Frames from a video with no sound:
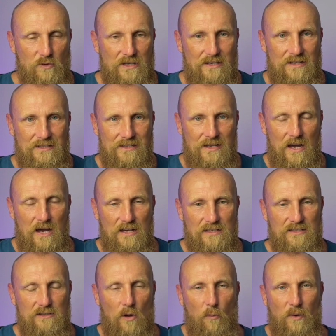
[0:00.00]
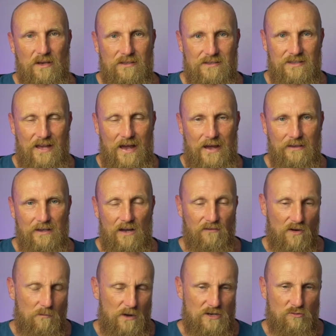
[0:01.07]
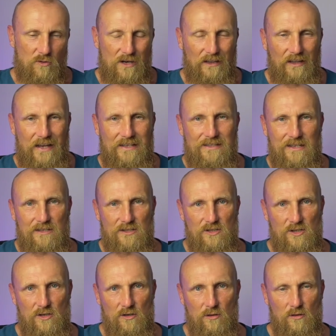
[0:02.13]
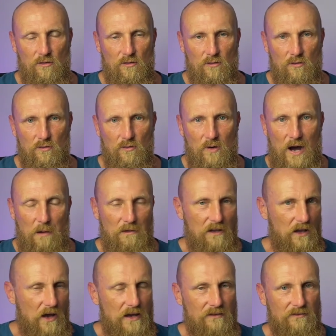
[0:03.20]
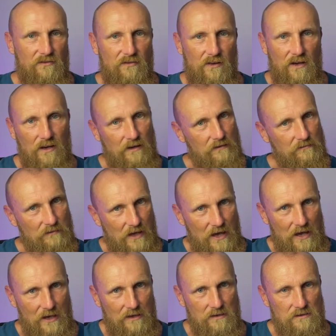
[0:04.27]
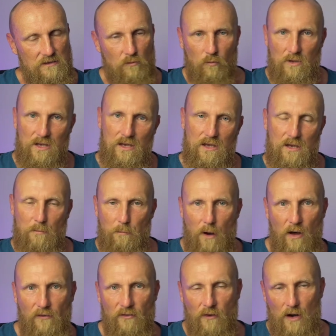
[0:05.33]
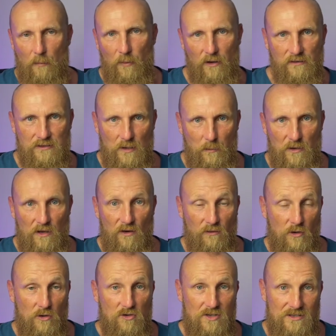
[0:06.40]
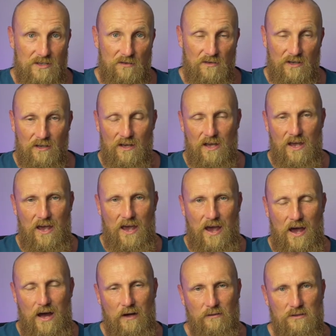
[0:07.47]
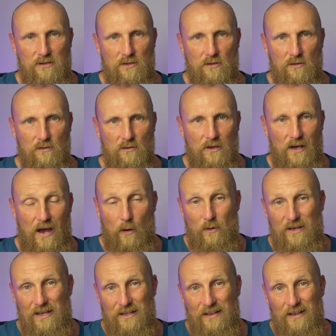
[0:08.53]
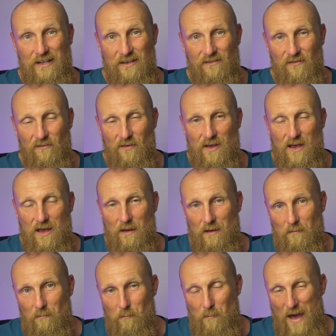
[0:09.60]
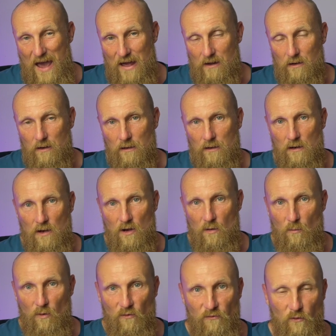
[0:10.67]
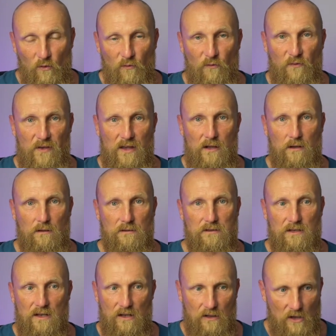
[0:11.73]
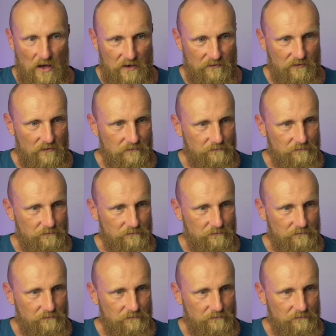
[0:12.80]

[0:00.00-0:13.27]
discuss topics that are very much related to our life. And we ponder upon topic of conscious living, how we can live a better, more fulfilled life.